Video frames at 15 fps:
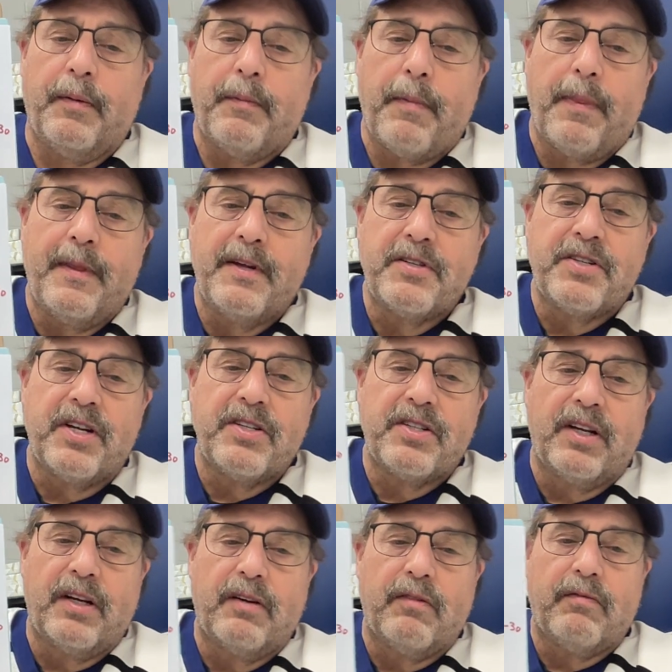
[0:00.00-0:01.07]
This is
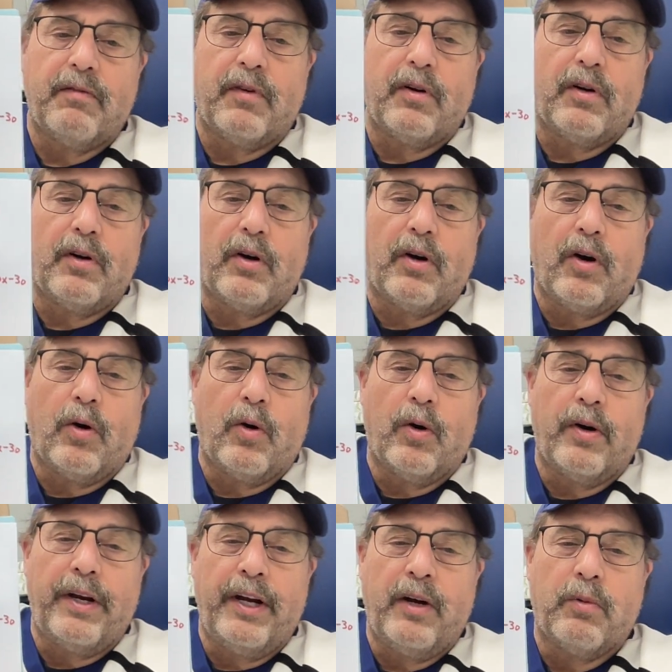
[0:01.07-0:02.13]
an
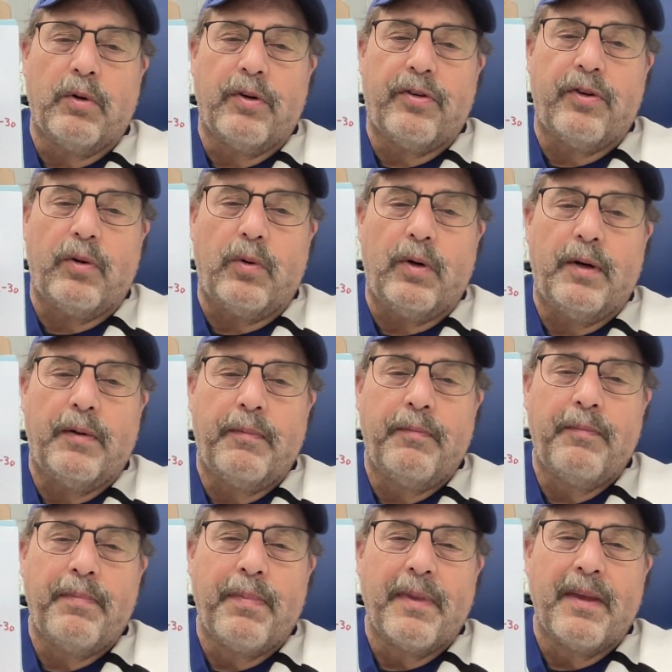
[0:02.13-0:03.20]
or equal to.
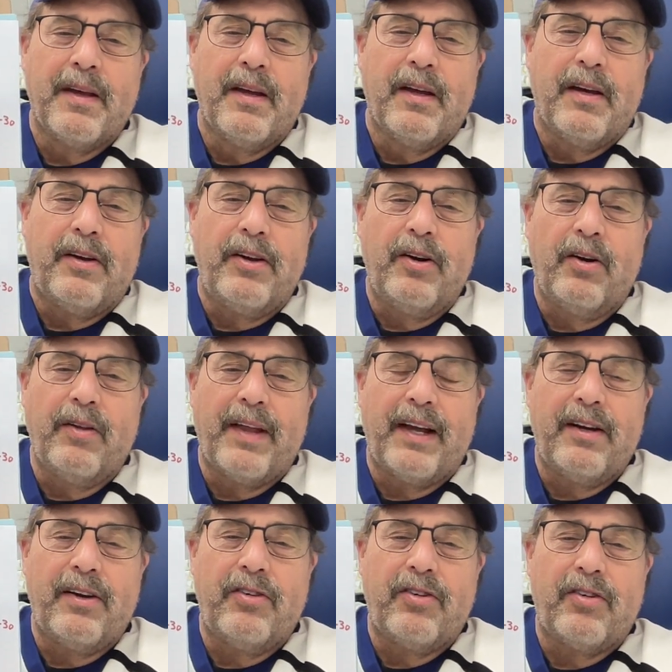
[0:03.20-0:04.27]
Do you know
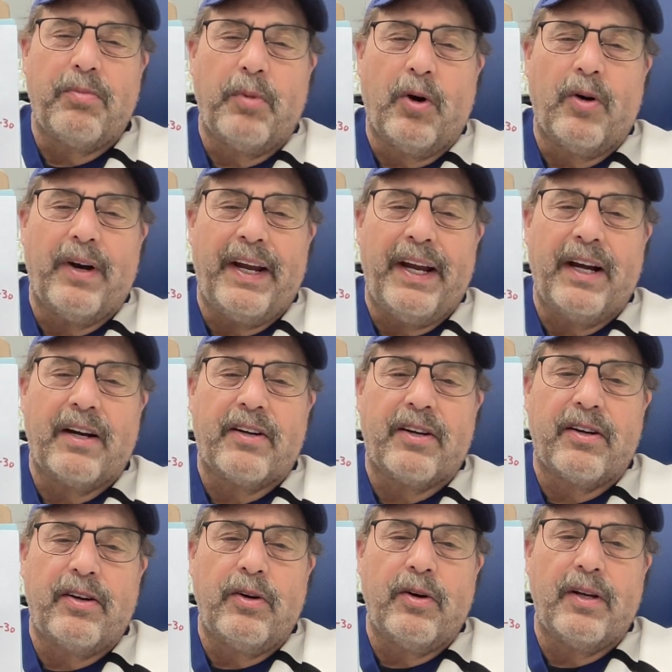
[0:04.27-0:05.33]
that uses more ink to
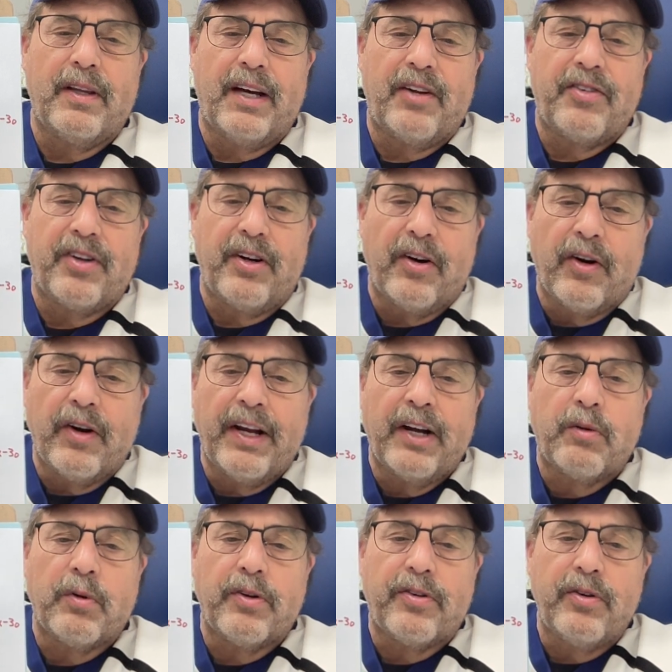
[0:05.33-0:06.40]
do a less than or
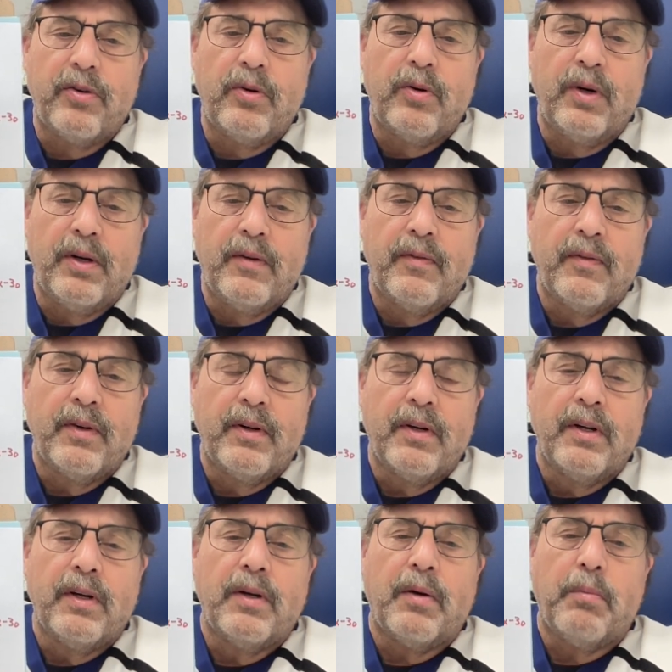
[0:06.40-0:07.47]
equal to?
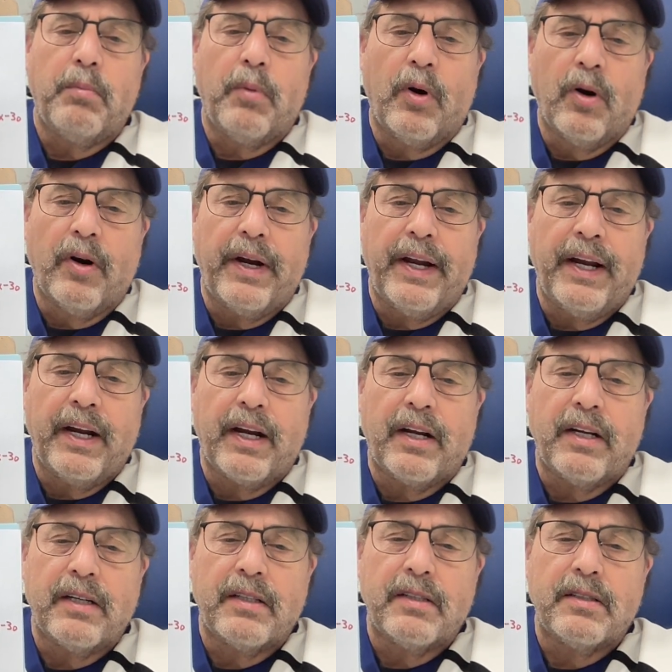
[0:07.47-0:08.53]
More
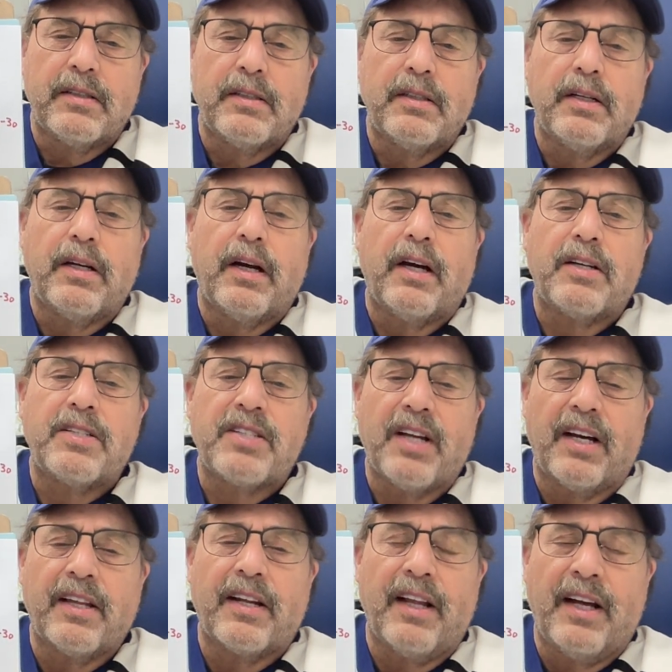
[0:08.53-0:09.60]
ink, a
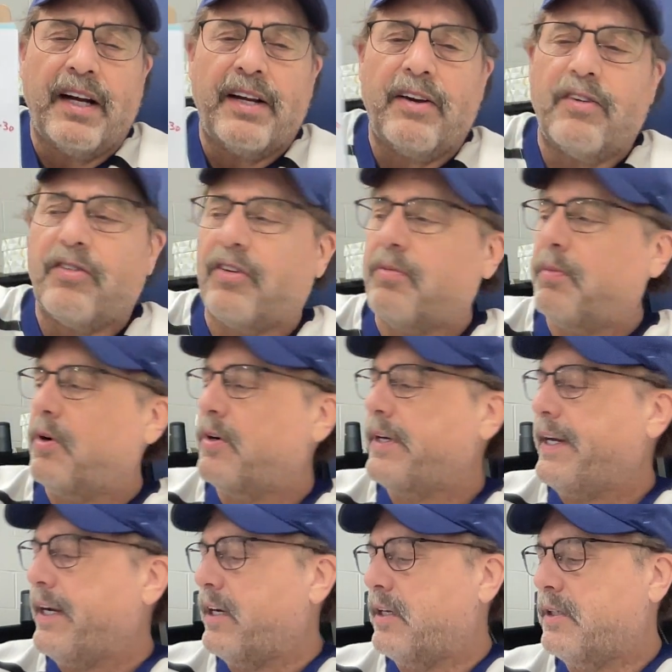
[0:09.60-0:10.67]
solid line uses more
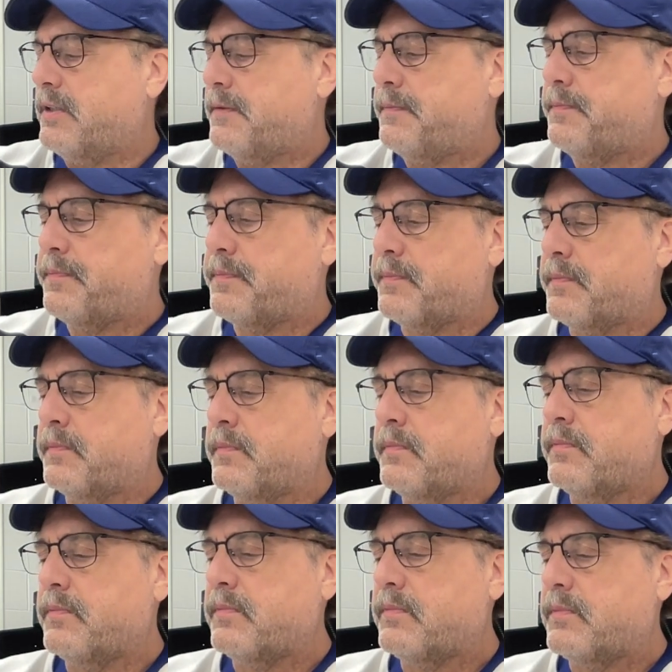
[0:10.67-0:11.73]
ink.
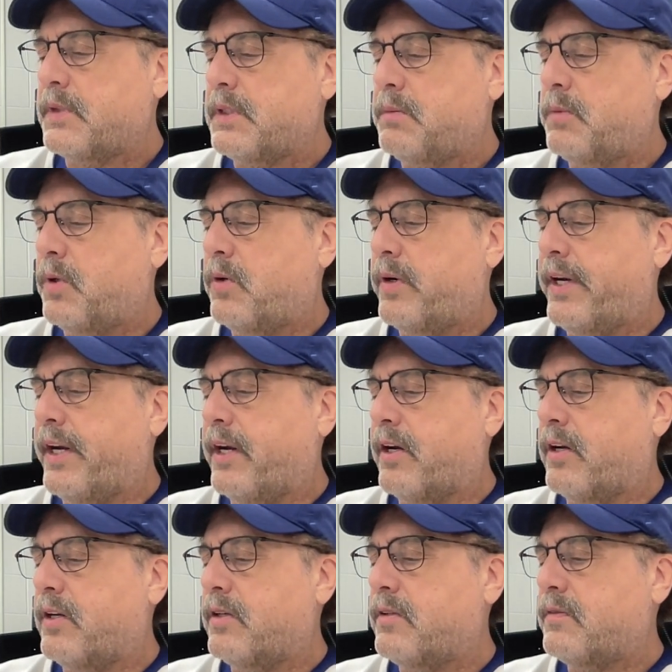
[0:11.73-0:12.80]
More
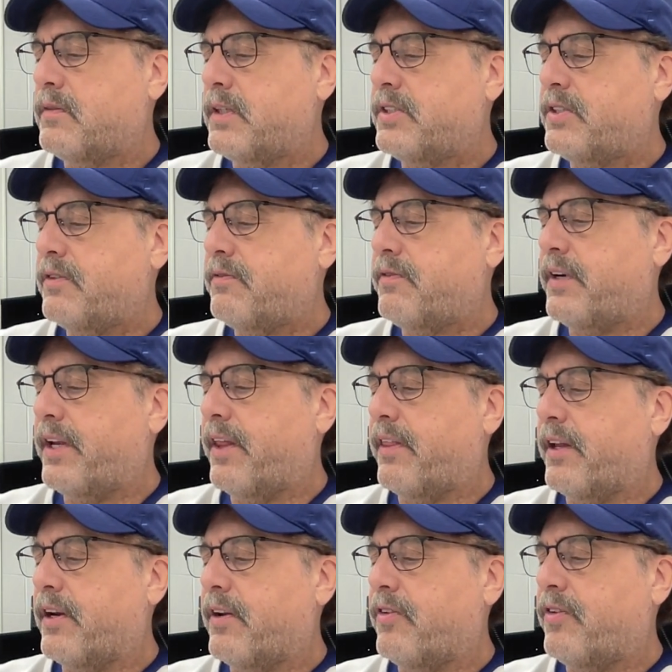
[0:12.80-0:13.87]
ink. That's a funny
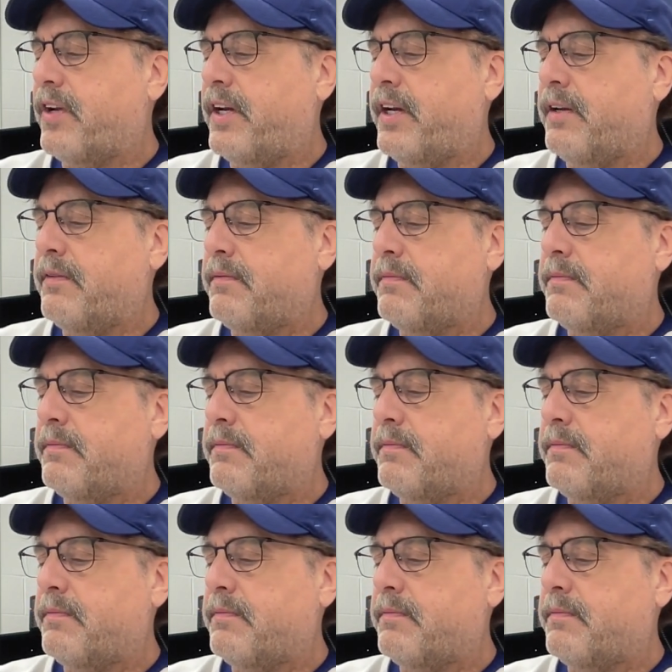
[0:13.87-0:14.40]
thing to say.